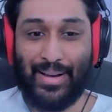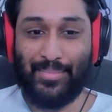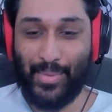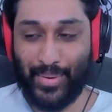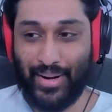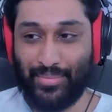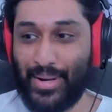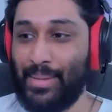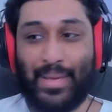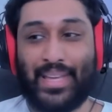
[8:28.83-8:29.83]
But
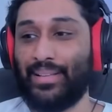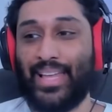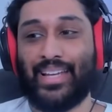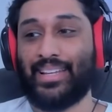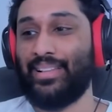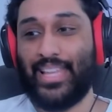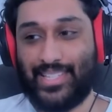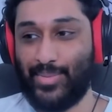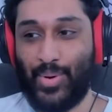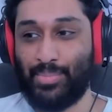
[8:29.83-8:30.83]
whatever. Make it like
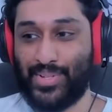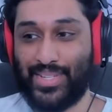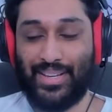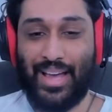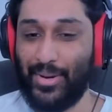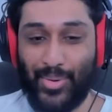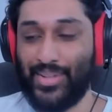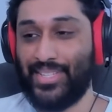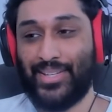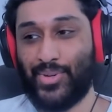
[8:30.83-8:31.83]
less than 1%. I don't want to
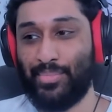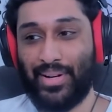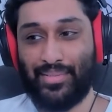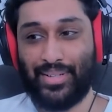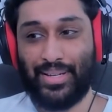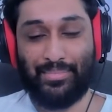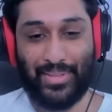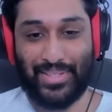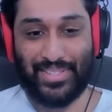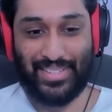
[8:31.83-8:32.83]
see that trumpet ever again,
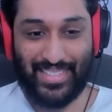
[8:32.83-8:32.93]
please.